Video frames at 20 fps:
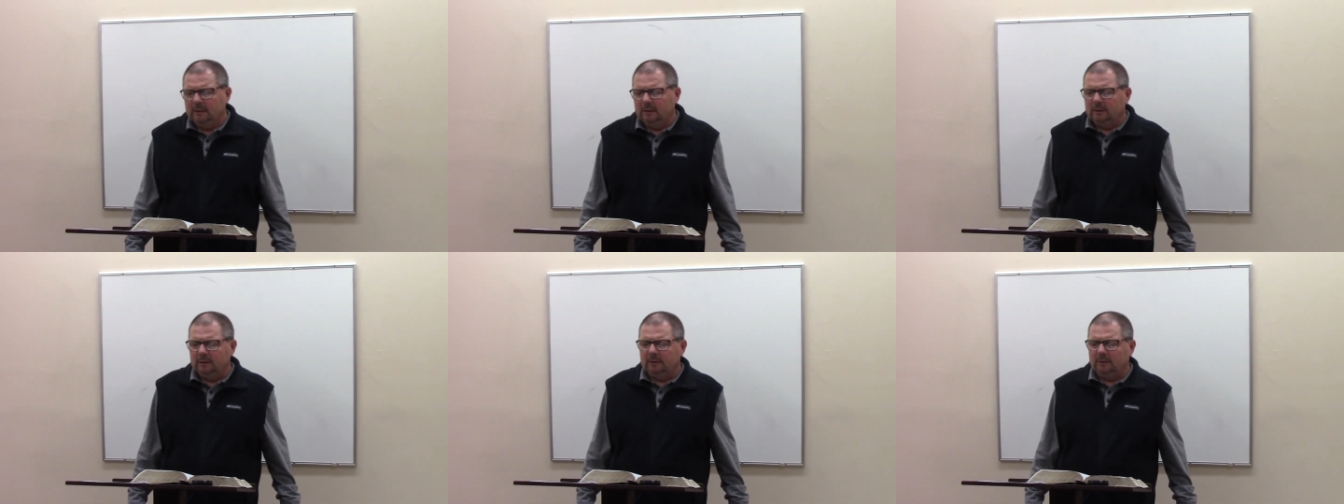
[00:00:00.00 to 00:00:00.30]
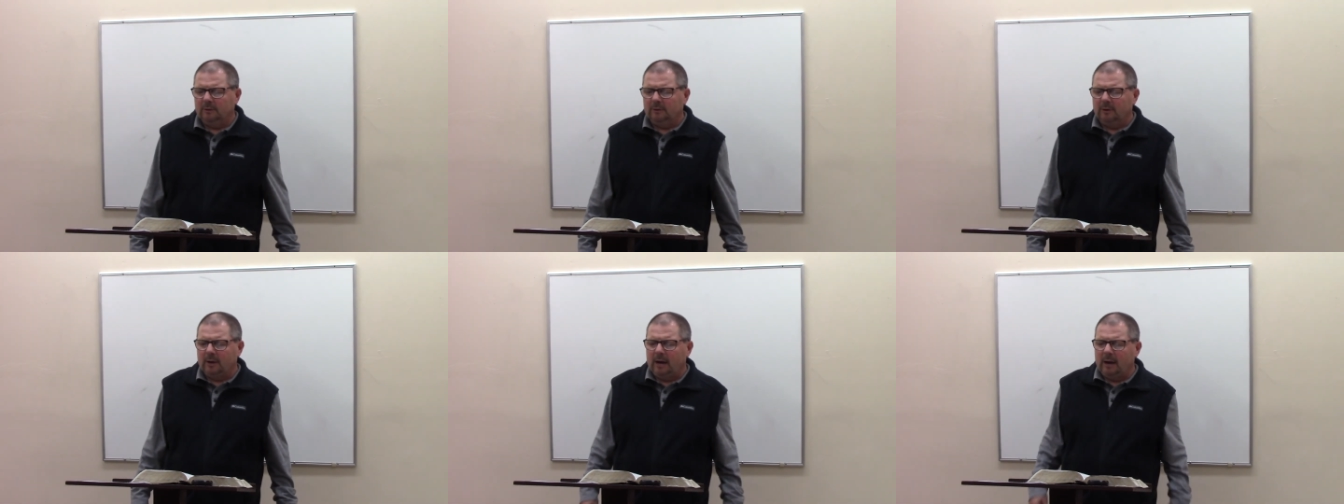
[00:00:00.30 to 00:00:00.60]

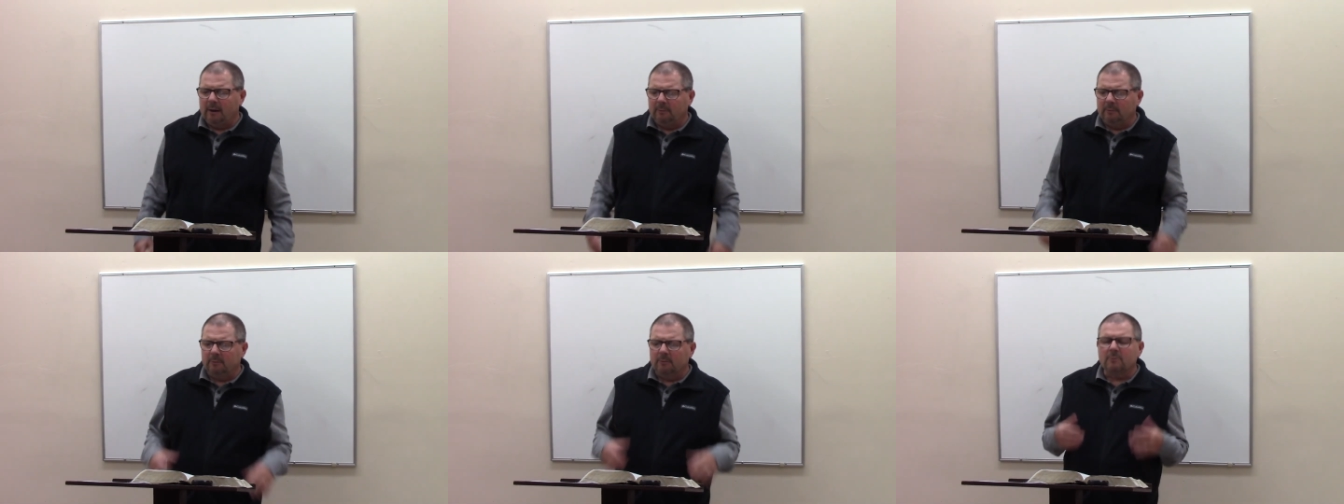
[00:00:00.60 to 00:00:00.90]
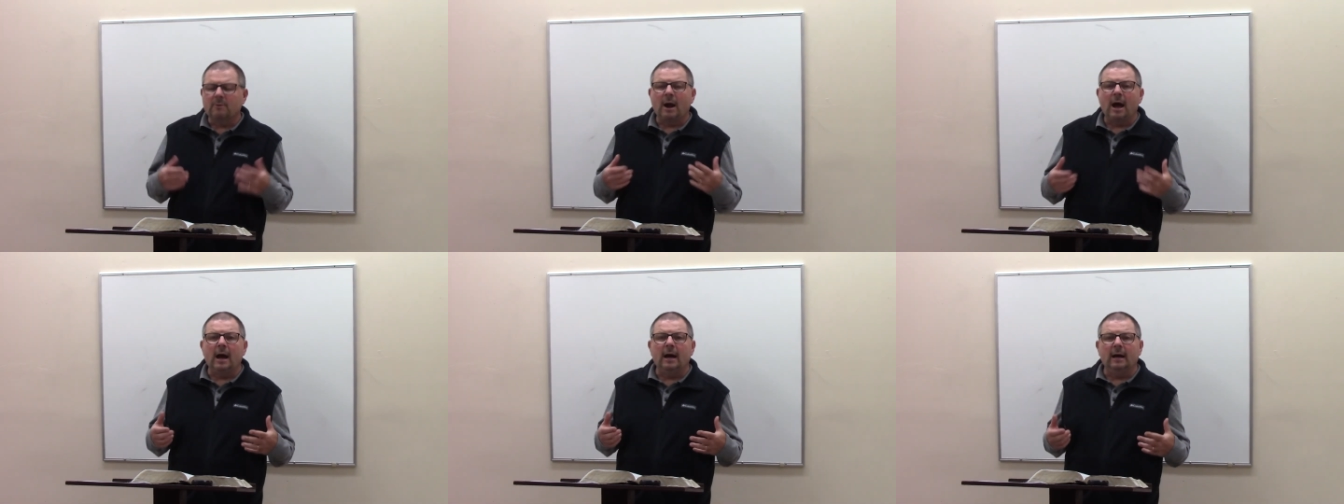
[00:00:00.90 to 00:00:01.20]
You know, I will
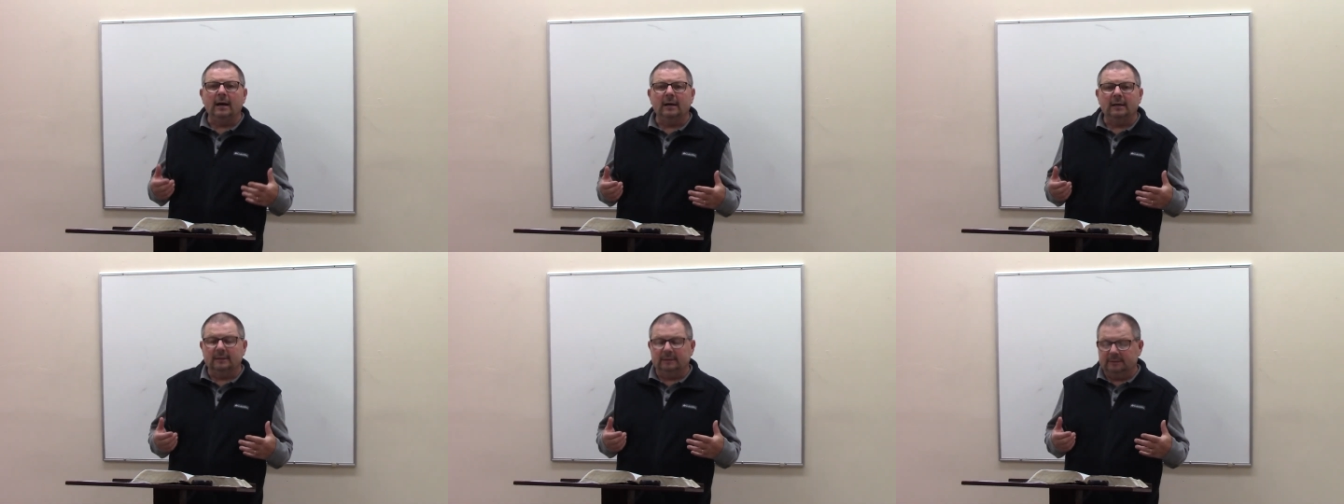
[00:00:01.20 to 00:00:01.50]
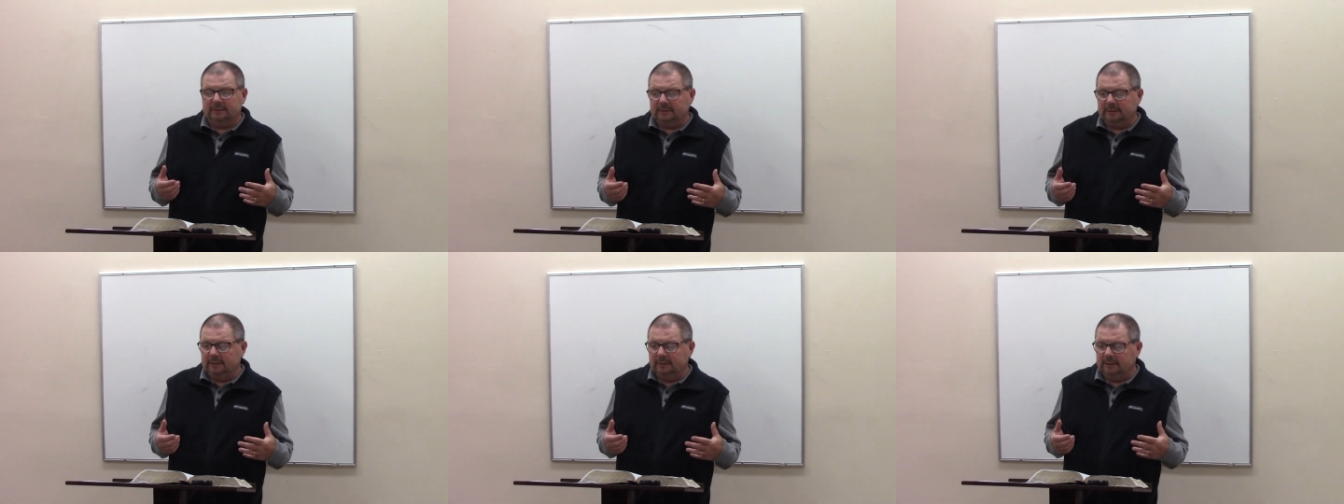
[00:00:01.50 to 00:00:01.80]

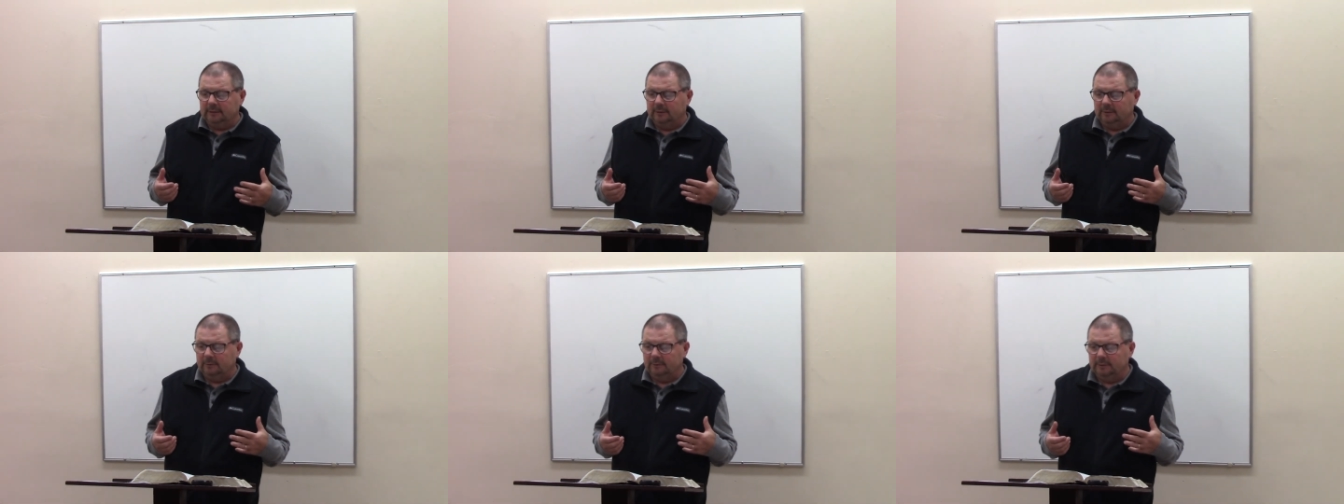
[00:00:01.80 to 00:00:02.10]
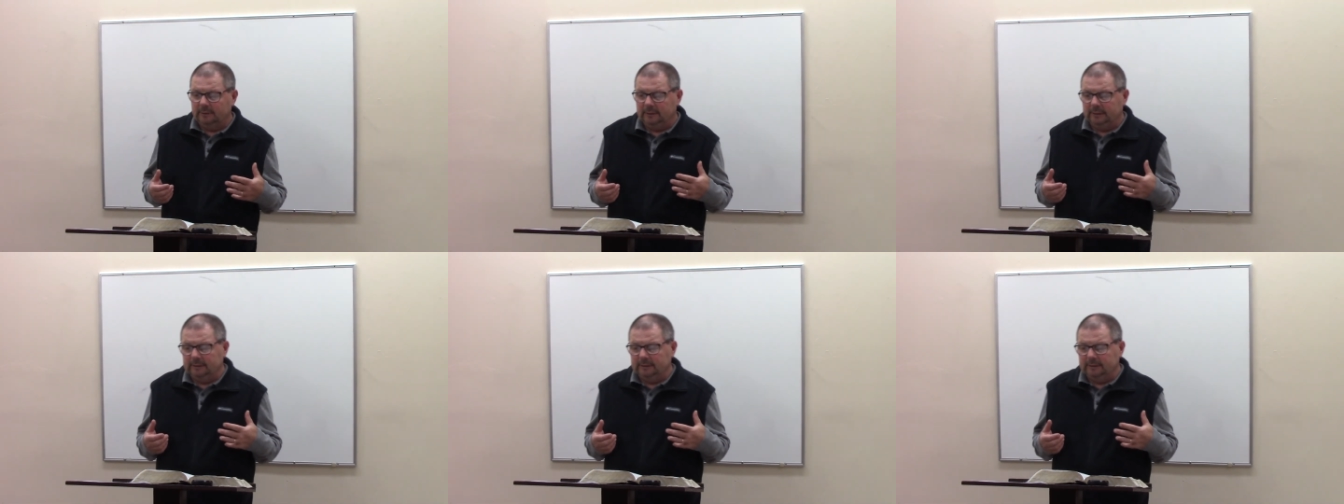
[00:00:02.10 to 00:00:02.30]
rise. You know,